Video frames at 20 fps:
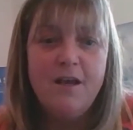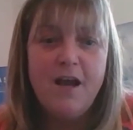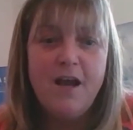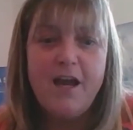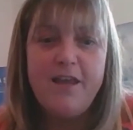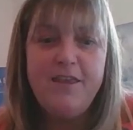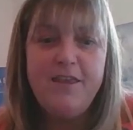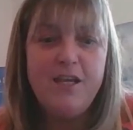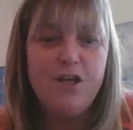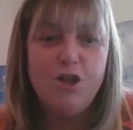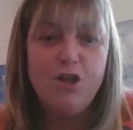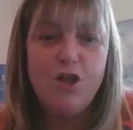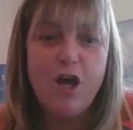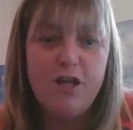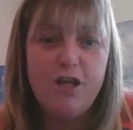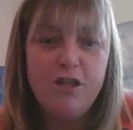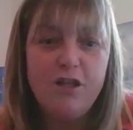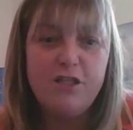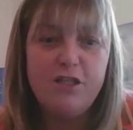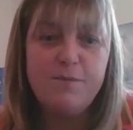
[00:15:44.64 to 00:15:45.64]
I think a lot
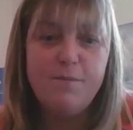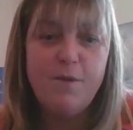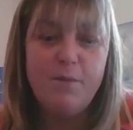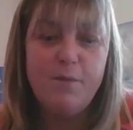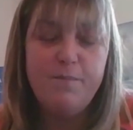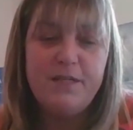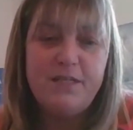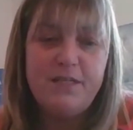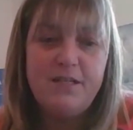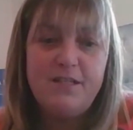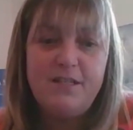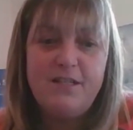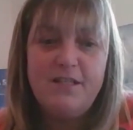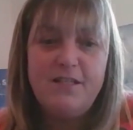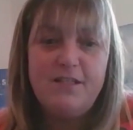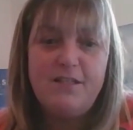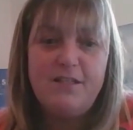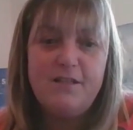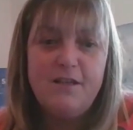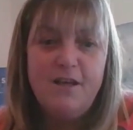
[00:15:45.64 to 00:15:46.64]
of the small
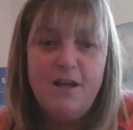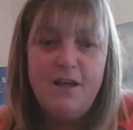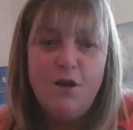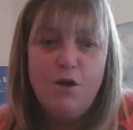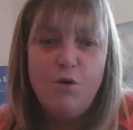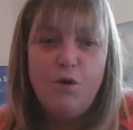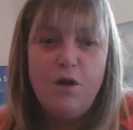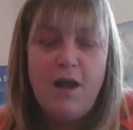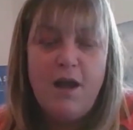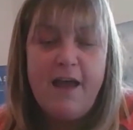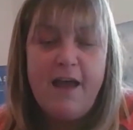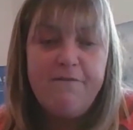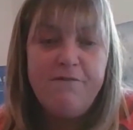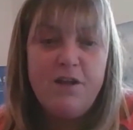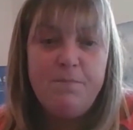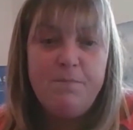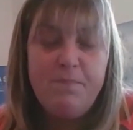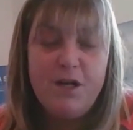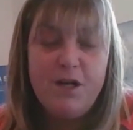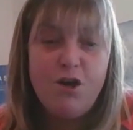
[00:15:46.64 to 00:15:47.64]
businesses
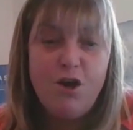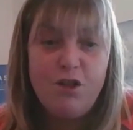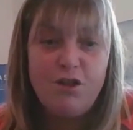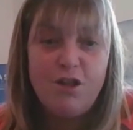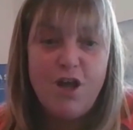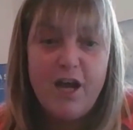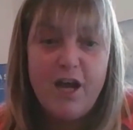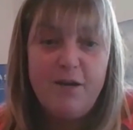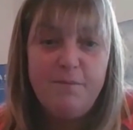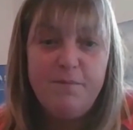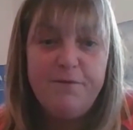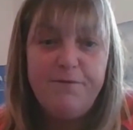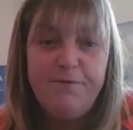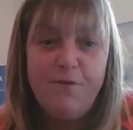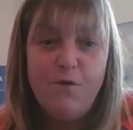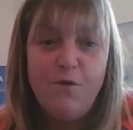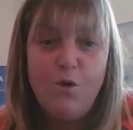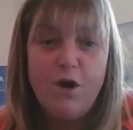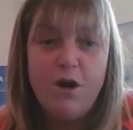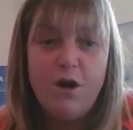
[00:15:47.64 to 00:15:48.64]
haven't been online
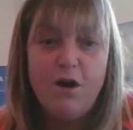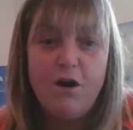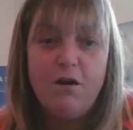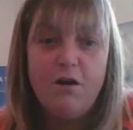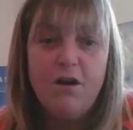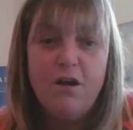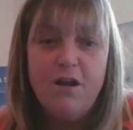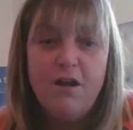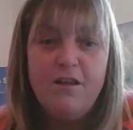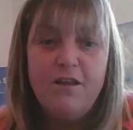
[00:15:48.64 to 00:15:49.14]
before.